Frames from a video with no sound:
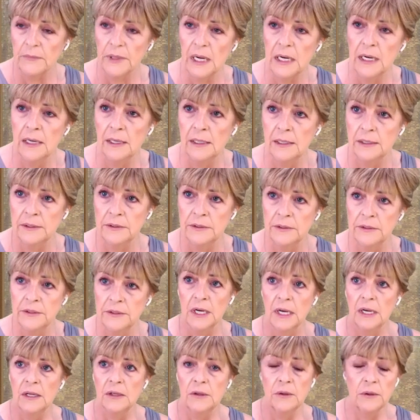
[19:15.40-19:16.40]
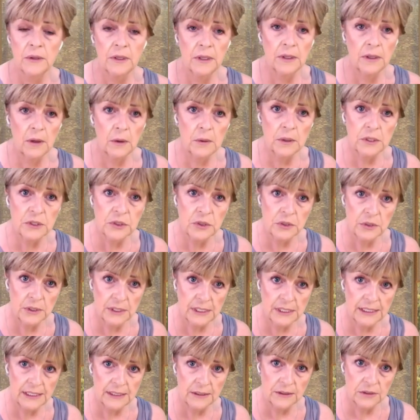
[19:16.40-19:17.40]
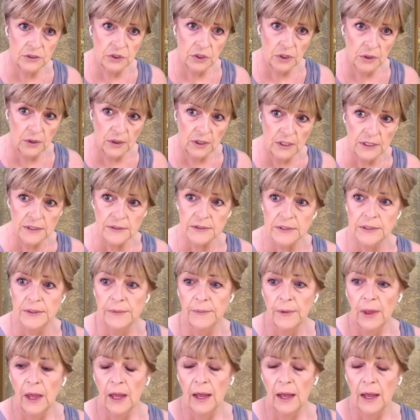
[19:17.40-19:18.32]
and you can go onto your natal chart.